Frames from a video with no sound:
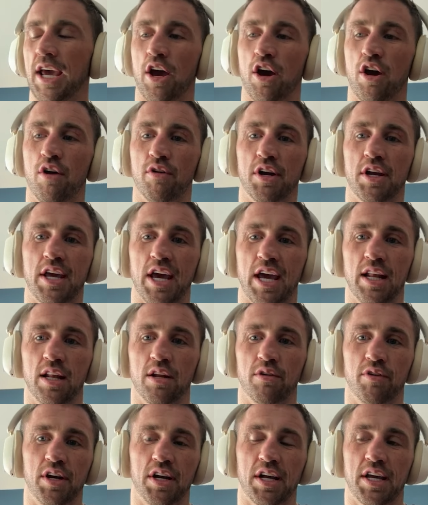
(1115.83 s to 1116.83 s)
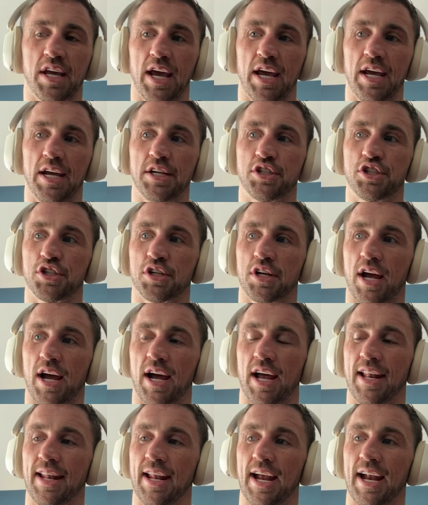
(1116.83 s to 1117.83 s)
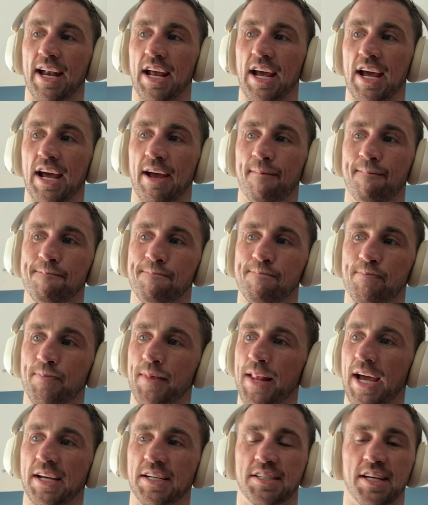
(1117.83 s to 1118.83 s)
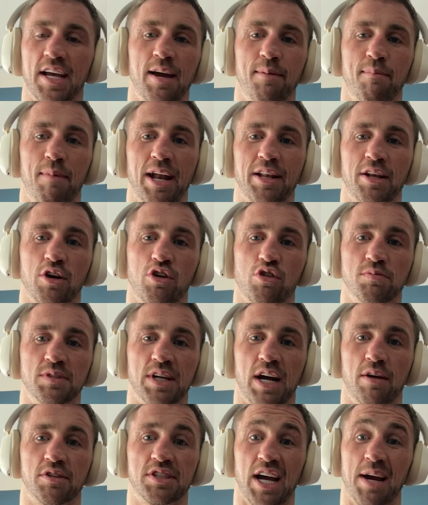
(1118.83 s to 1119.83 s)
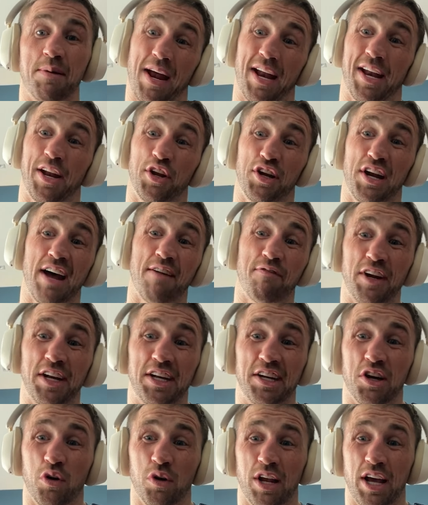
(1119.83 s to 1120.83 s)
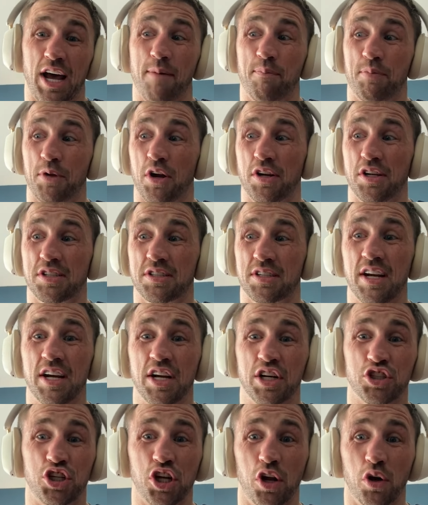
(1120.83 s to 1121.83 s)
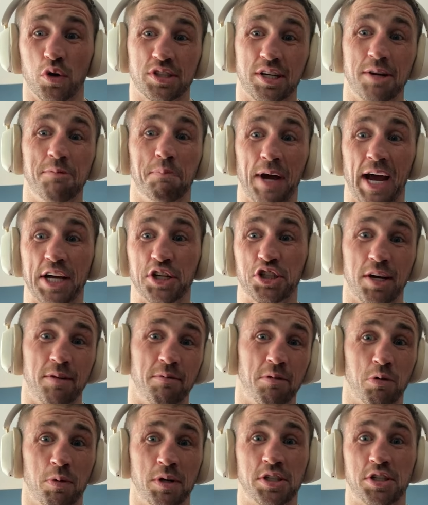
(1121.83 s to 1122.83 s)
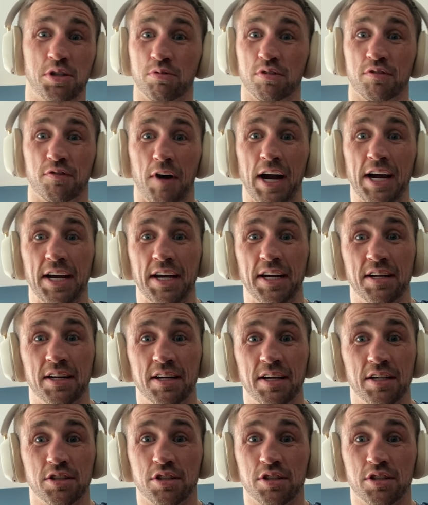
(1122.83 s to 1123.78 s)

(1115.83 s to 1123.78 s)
Get her and Kayla in the cage, and then, like you say, Amanda comes out of retirement. And on that video, I'll be honest, she looks in better shape than when she was fighting.